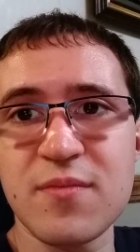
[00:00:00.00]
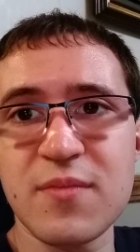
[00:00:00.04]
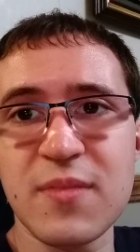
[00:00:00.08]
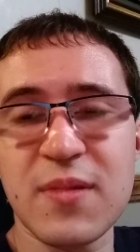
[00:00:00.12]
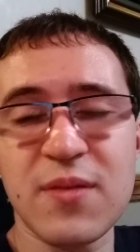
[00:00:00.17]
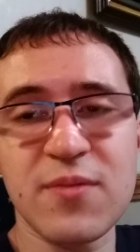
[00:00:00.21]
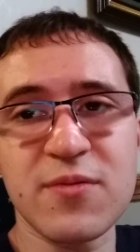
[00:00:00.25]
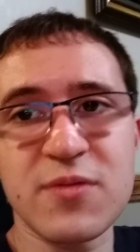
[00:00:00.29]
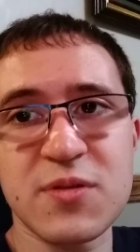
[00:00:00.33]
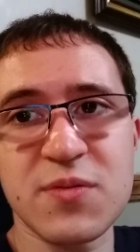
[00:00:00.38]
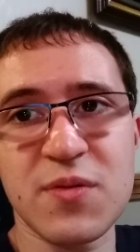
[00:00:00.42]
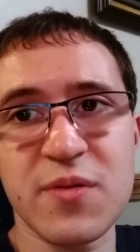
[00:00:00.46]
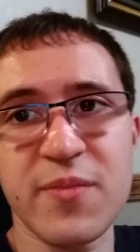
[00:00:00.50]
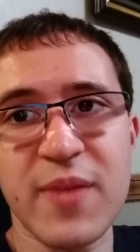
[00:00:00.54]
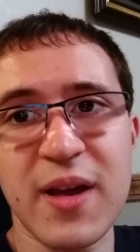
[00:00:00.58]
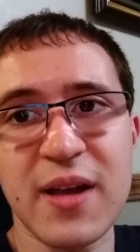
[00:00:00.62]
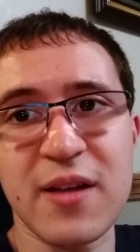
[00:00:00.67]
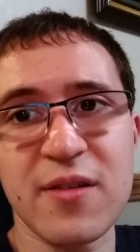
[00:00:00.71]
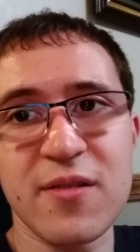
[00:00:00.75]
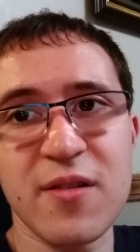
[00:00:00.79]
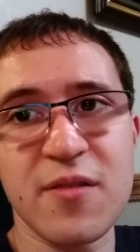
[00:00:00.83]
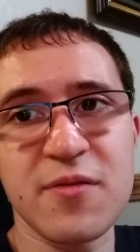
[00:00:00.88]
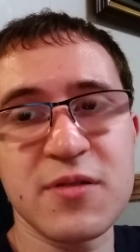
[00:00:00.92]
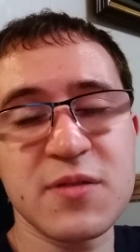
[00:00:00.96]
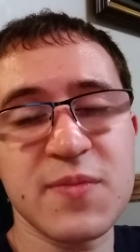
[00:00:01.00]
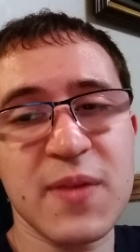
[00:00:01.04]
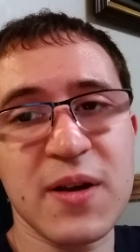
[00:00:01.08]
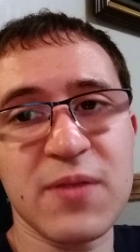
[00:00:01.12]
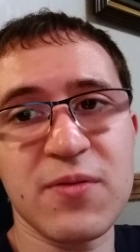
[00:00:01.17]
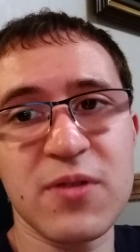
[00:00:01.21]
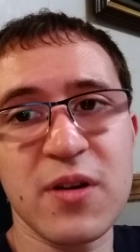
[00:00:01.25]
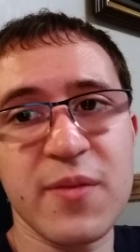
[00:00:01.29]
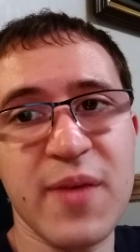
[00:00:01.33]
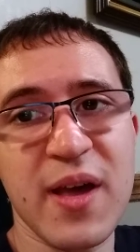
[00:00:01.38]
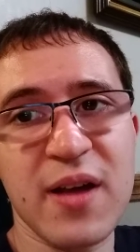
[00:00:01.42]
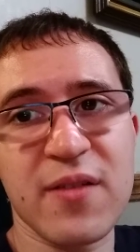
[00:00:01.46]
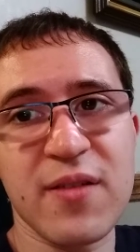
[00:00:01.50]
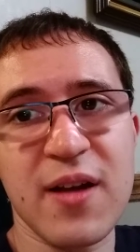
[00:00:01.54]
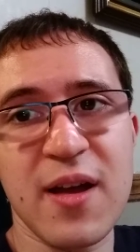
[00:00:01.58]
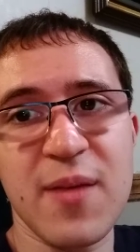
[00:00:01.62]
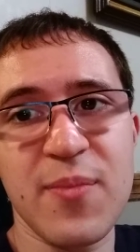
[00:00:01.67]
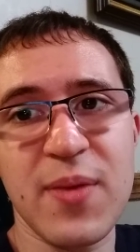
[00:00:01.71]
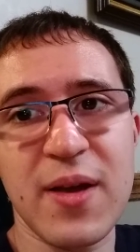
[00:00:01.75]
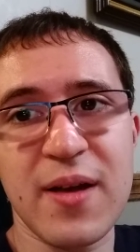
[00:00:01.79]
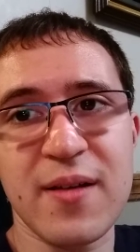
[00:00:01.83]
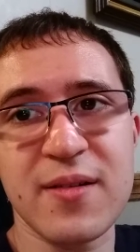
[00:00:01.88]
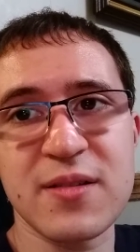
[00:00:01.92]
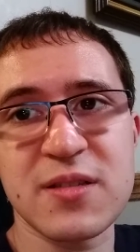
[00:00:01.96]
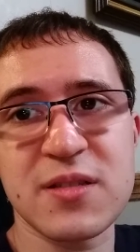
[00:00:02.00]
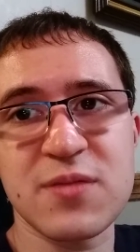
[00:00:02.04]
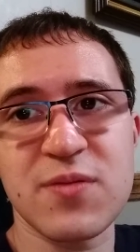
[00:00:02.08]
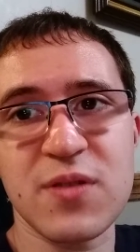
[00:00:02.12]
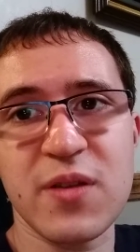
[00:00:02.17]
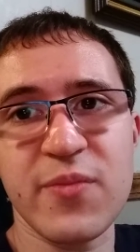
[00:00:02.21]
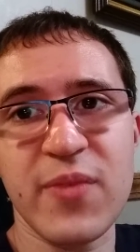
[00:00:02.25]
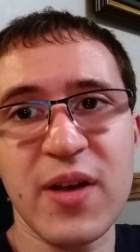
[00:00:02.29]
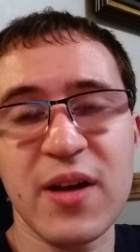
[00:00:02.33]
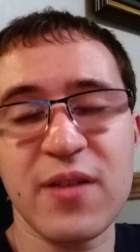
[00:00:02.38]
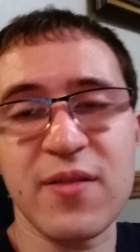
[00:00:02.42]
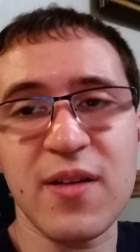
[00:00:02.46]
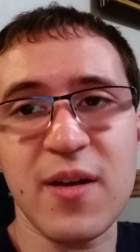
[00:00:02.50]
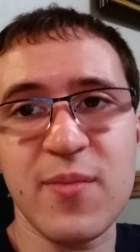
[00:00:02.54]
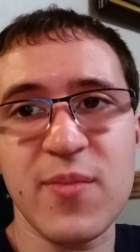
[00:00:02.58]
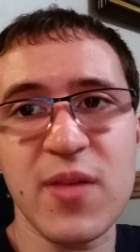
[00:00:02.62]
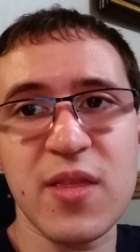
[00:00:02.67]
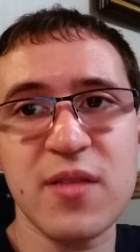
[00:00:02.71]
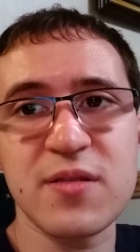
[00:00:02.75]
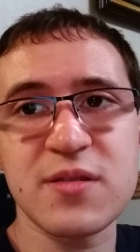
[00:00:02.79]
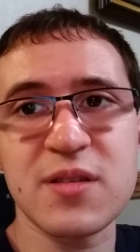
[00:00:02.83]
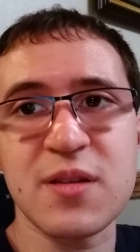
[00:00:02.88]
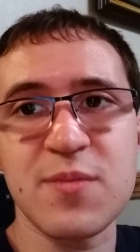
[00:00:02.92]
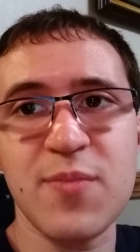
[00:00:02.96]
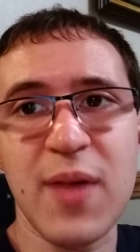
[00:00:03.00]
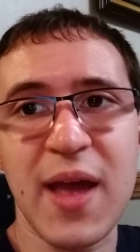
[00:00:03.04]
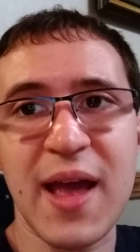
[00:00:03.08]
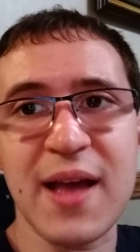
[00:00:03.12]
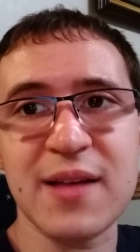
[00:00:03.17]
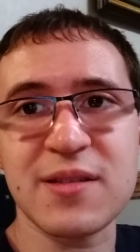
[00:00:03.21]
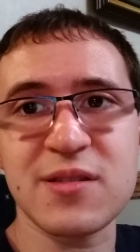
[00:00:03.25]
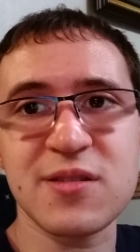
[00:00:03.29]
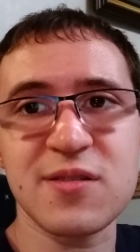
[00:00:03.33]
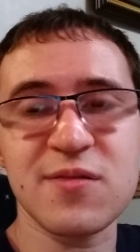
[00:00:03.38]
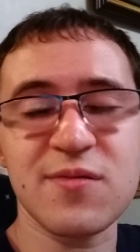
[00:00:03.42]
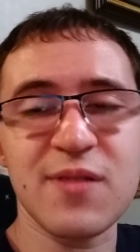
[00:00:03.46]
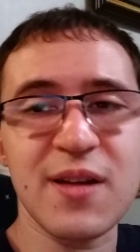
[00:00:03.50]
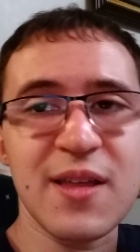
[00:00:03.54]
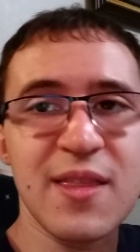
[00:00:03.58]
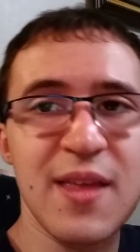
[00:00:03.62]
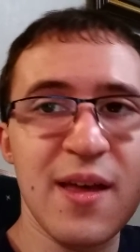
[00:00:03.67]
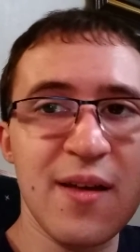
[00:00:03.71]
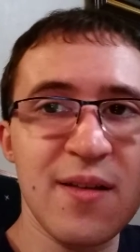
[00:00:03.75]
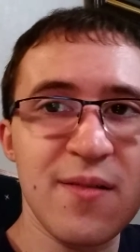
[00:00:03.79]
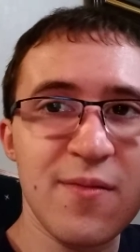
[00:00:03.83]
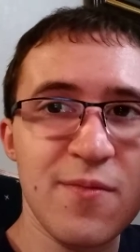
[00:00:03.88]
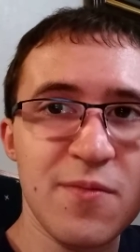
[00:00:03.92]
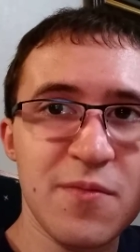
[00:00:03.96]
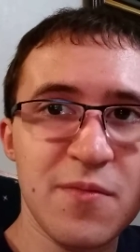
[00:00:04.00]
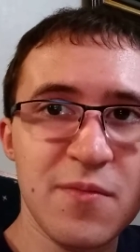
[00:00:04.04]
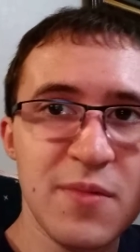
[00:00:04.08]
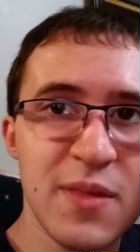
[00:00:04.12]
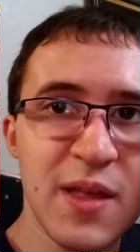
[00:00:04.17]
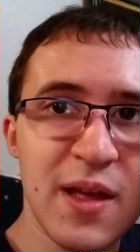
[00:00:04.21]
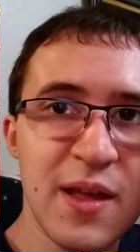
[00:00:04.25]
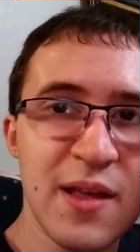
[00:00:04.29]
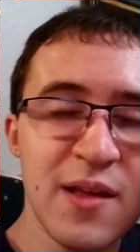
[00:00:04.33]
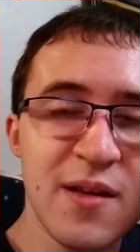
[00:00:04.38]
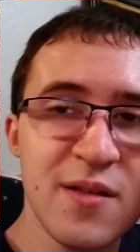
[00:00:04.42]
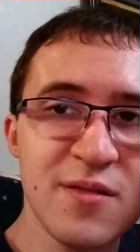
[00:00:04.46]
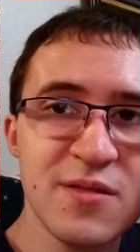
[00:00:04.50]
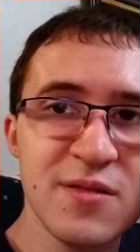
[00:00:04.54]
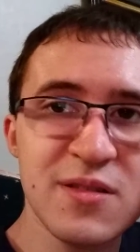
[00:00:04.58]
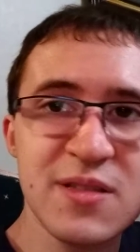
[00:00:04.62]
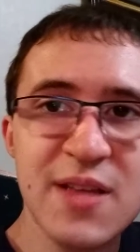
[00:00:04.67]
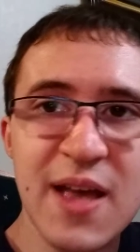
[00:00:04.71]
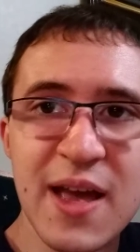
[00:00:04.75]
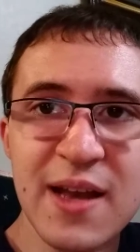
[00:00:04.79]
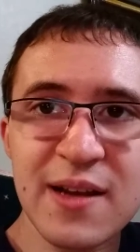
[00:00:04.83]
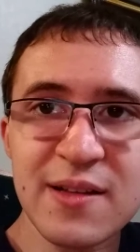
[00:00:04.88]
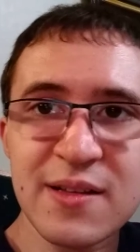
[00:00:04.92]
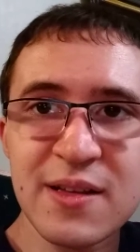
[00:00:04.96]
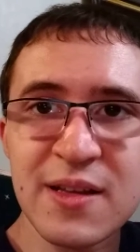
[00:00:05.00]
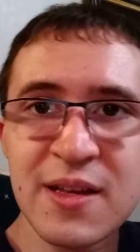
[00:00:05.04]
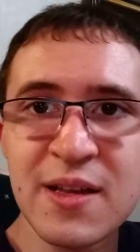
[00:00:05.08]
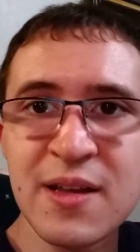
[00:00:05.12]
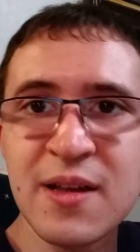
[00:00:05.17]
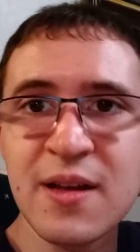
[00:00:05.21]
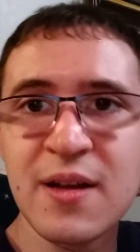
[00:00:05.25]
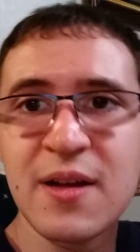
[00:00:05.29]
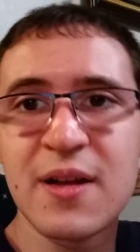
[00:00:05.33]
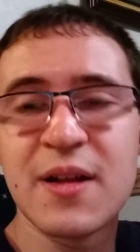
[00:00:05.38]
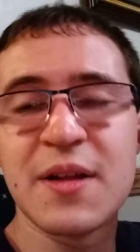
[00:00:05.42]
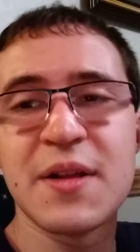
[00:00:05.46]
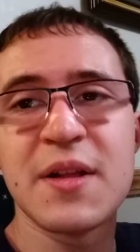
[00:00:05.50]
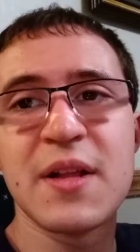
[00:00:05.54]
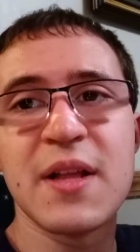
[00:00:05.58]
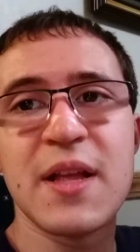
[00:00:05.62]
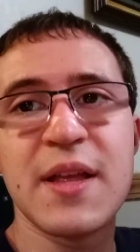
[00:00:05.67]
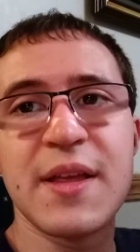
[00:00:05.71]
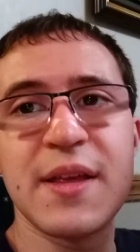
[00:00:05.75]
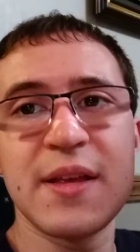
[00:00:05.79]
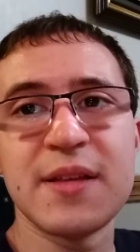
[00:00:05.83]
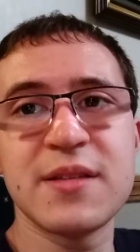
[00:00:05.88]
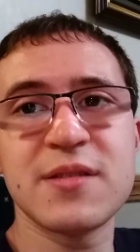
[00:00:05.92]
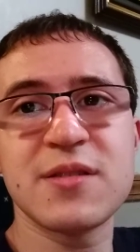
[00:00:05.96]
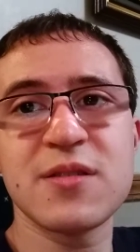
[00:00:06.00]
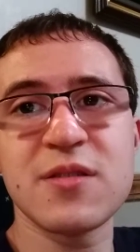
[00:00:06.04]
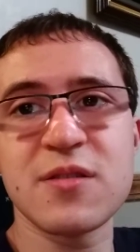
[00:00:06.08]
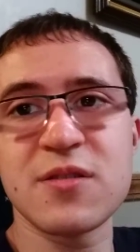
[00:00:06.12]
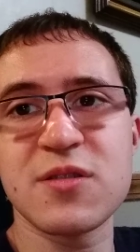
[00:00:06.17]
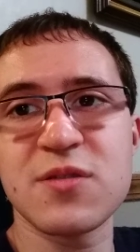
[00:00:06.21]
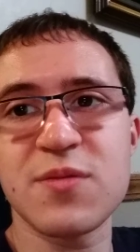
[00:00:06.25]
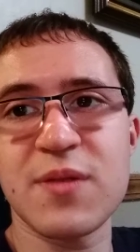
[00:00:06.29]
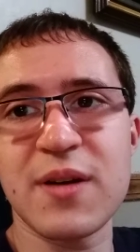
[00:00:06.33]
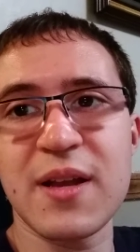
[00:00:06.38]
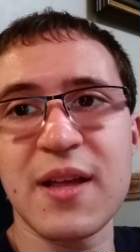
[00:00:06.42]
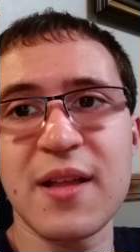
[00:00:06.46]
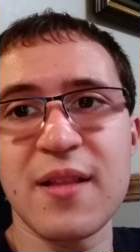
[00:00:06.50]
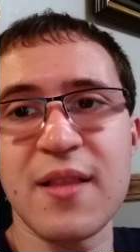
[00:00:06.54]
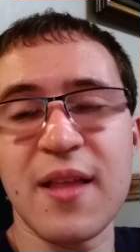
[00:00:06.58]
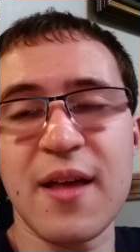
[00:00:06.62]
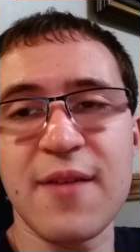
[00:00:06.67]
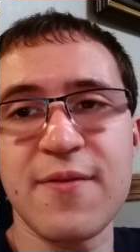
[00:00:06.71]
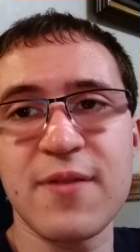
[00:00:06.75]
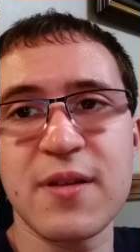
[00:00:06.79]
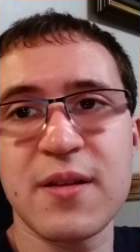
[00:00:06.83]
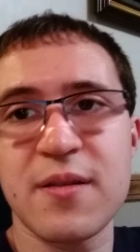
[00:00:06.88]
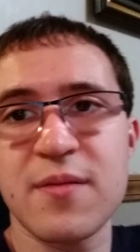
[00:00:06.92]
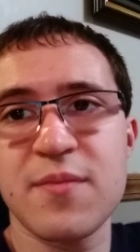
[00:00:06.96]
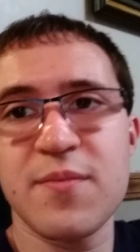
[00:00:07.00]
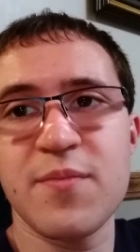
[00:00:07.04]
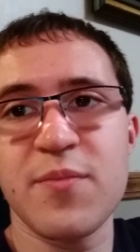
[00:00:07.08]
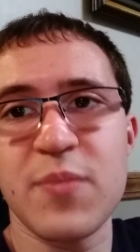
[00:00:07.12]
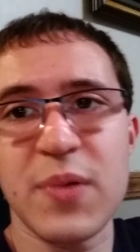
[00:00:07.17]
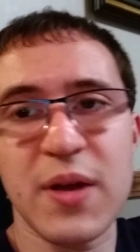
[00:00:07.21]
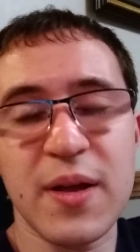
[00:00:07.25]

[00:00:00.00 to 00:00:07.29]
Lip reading: one of my grandparents, one of my grandmothers had passed away that year, sadly, Easter 2011.